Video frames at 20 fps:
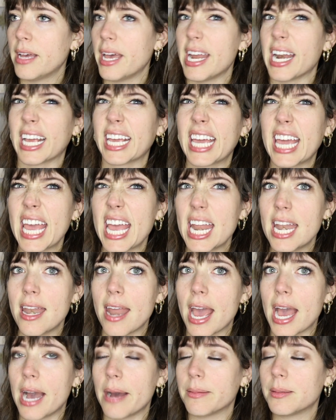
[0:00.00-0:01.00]
And I
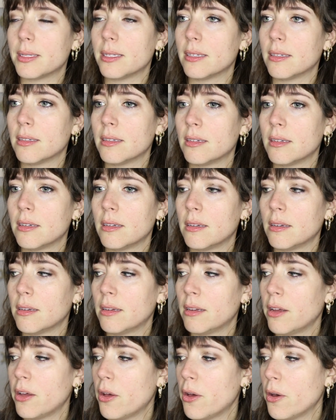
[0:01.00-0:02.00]
kidnapped
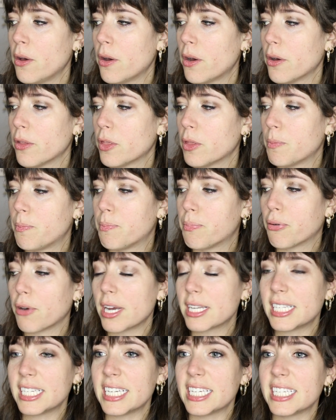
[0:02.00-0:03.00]
the
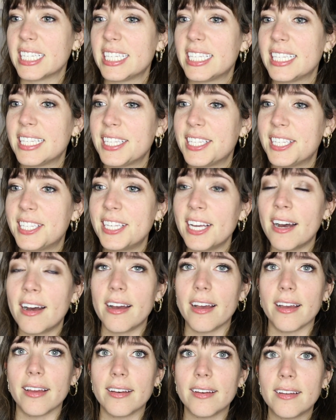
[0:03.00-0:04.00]
president's
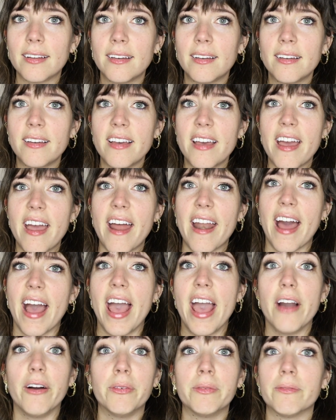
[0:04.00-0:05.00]
son, and I
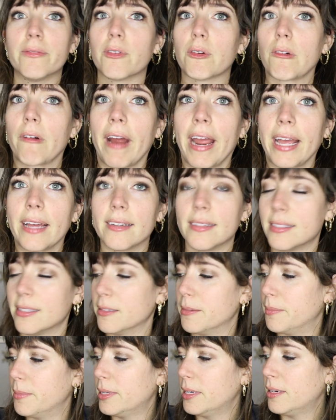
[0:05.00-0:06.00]
held him for
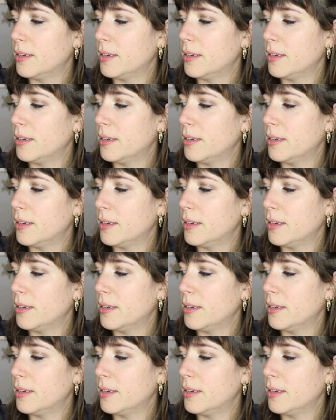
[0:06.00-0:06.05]
ransom.